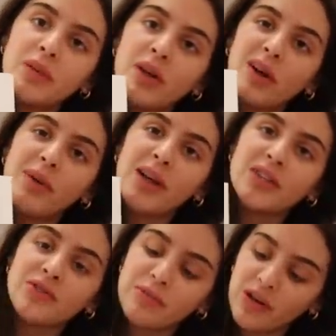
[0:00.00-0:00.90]
PR
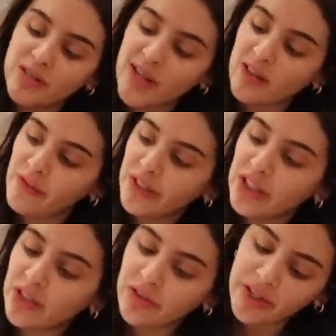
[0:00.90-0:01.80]
package from NARS. I love a
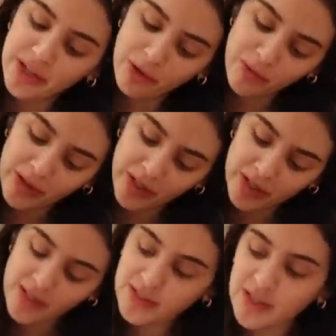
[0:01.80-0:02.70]
good clean moment
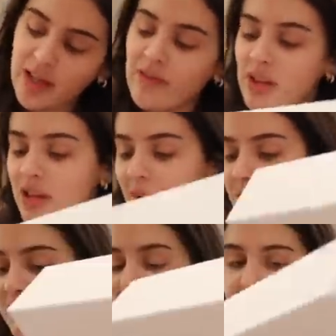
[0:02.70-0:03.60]
like this. Like everything
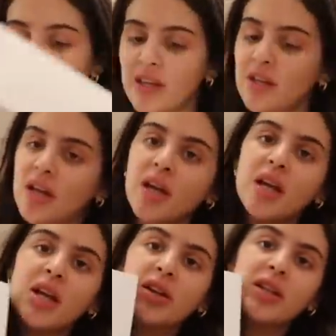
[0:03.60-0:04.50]
about this is giving
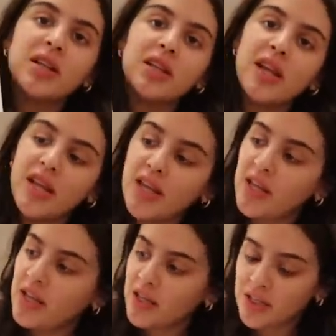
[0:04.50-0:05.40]

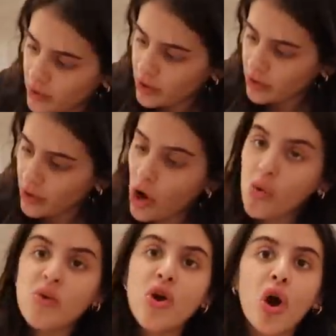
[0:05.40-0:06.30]
clean. Yo.
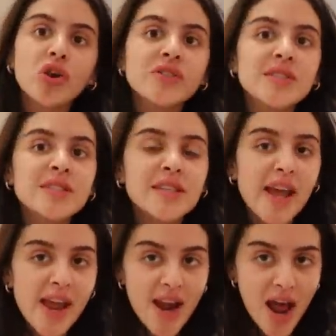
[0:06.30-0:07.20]
Oh, NARS
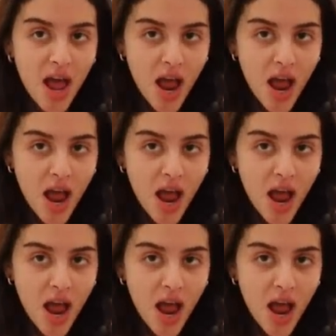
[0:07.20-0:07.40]
skin?